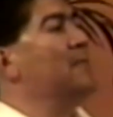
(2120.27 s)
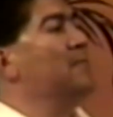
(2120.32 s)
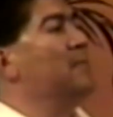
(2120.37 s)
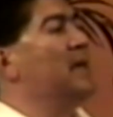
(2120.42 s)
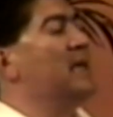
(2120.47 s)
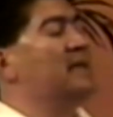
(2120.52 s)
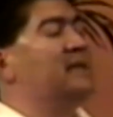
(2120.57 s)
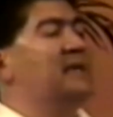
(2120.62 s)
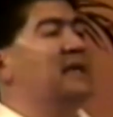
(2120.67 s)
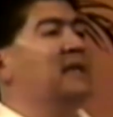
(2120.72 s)

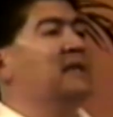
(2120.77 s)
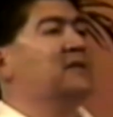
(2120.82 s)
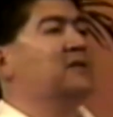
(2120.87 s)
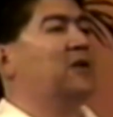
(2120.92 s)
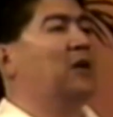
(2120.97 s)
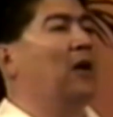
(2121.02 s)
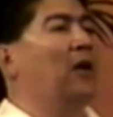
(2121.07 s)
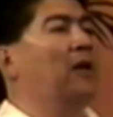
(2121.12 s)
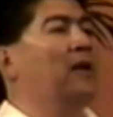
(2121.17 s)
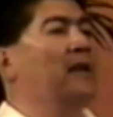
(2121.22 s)
meets his
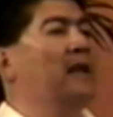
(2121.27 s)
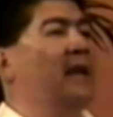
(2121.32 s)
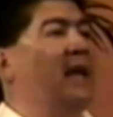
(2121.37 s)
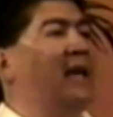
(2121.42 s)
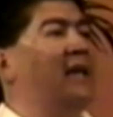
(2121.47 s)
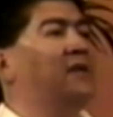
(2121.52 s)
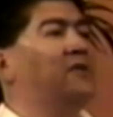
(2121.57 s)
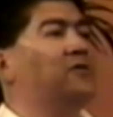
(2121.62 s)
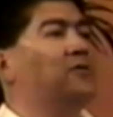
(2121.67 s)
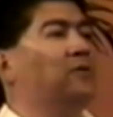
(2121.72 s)
guardian
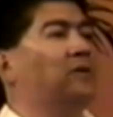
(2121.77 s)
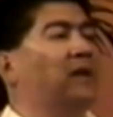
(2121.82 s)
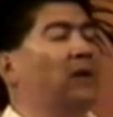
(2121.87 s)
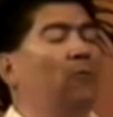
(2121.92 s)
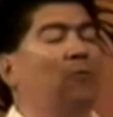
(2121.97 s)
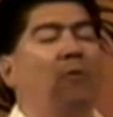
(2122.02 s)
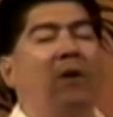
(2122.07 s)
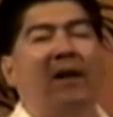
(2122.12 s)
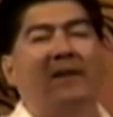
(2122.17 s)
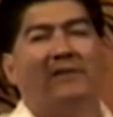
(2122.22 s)
angel that
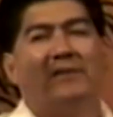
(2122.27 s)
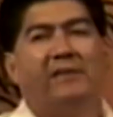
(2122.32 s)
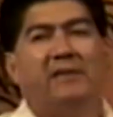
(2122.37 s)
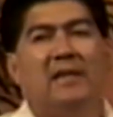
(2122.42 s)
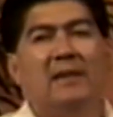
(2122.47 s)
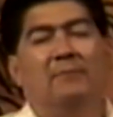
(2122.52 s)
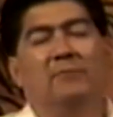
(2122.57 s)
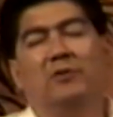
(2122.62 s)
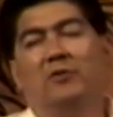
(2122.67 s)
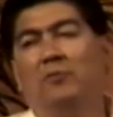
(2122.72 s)
watched
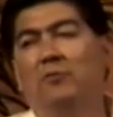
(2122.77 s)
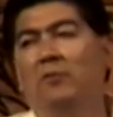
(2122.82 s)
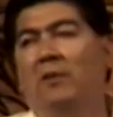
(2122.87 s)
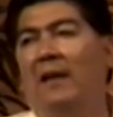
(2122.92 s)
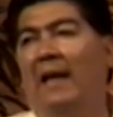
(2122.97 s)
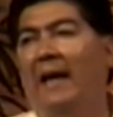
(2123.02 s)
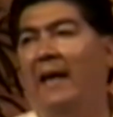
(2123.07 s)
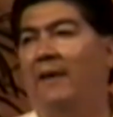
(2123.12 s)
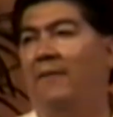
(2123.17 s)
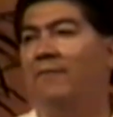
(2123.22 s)
him through
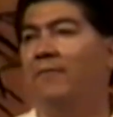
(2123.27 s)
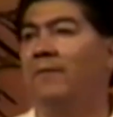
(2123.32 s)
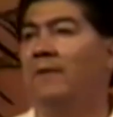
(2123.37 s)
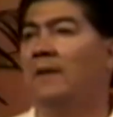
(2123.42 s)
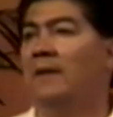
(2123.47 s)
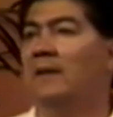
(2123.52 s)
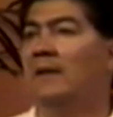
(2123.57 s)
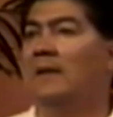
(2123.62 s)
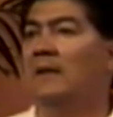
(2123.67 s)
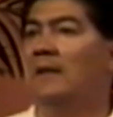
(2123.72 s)
life,
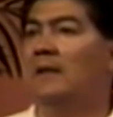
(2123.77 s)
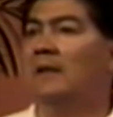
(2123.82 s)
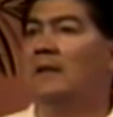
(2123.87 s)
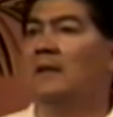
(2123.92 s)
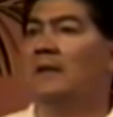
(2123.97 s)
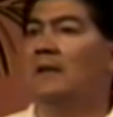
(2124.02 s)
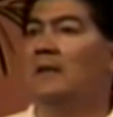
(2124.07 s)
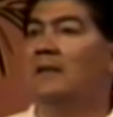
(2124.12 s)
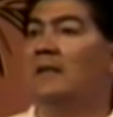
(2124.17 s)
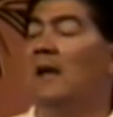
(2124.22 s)

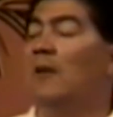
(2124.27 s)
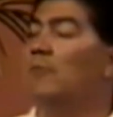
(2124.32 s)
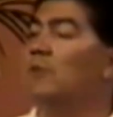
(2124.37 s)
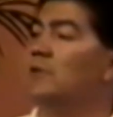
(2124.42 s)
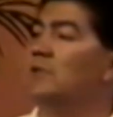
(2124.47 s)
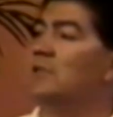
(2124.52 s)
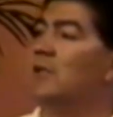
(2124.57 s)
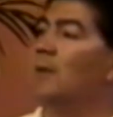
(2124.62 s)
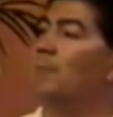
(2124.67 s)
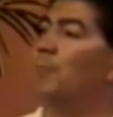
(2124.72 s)
that
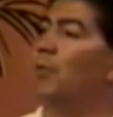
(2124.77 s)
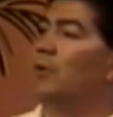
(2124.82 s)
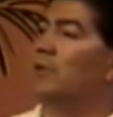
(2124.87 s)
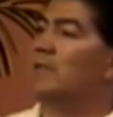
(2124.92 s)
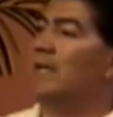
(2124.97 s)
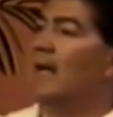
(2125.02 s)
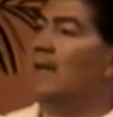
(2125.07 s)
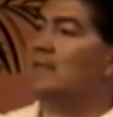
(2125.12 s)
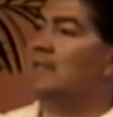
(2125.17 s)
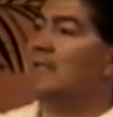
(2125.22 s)
was there
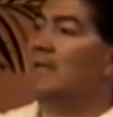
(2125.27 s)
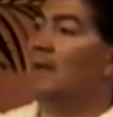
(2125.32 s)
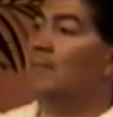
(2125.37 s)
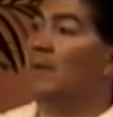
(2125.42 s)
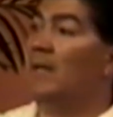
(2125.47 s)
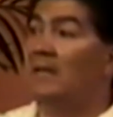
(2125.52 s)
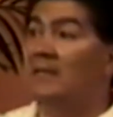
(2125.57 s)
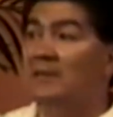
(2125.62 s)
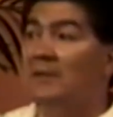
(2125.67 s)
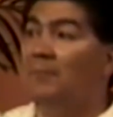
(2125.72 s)
protecting him,
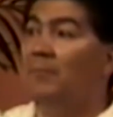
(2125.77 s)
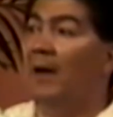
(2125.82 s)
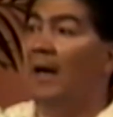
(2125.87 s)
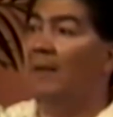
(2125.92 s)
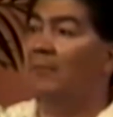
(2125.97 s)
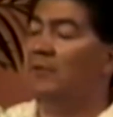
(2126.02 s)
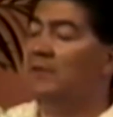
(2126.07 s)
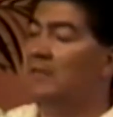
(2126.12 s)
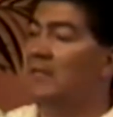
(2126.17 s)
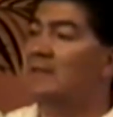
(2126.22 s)
because the
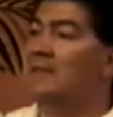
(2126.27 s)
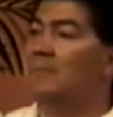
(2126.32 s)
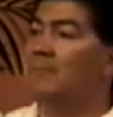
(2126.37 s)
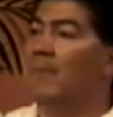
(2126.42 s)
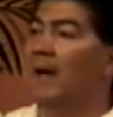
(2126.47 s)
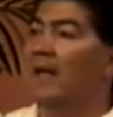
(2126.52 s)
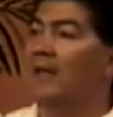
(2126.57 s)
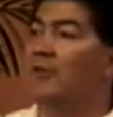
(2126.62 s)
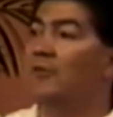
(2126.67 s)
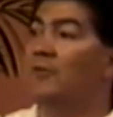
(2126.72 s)
Bible says in
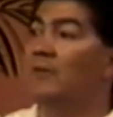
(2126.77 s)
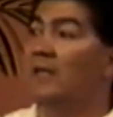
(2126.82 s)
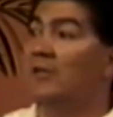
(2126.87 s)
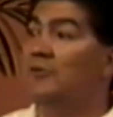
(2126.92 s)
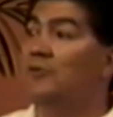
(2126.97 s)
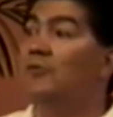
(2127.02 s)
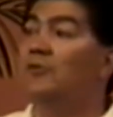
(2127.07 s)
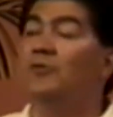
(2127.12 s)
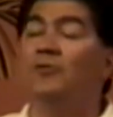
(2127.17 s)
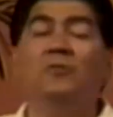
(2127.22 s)
Matthew
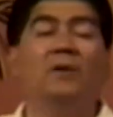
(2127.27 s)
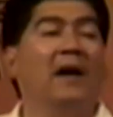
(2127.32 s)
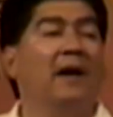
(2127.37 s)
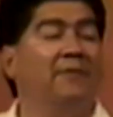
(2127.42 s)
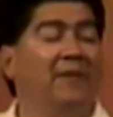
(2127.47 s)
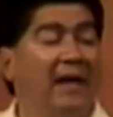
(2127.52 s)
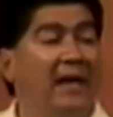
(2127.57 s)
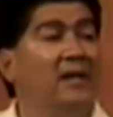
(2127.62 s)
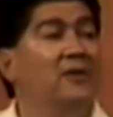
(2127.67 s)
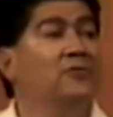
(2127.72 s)
that you do
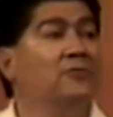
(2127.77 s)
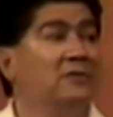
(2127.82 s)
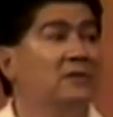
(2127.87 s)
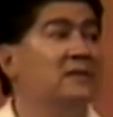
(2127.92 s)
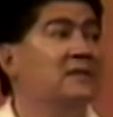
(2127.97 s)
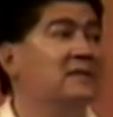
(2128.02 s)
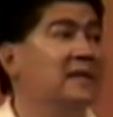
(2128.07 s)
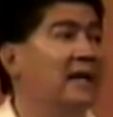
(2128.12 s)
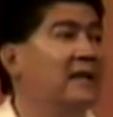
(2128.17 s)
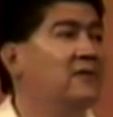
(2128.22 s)
have angels
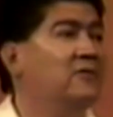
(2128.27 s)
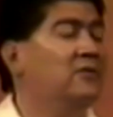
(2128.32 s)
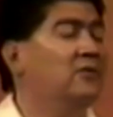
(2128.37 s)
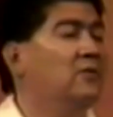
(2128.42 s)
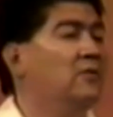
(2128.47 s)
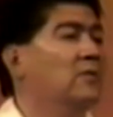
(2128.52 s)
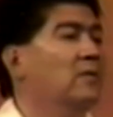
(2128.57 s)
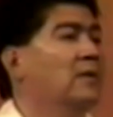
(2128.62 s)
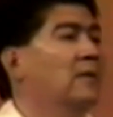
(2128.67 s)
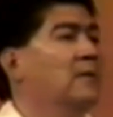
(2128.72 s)
assigned to
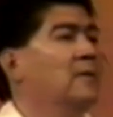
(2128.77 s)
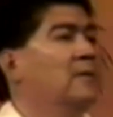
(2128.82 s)
you.